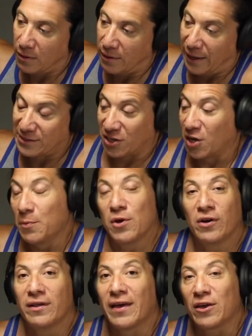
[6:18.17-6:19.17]
It's a
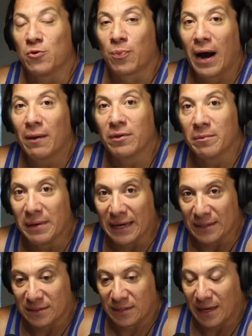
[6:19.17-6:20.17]
community that you probably
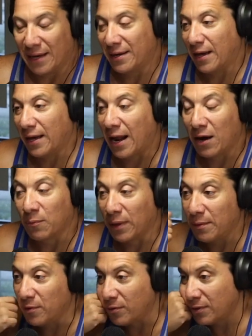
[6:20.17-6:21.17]
miss, and I don't
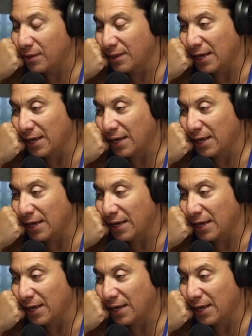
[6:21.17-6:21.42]
blame you.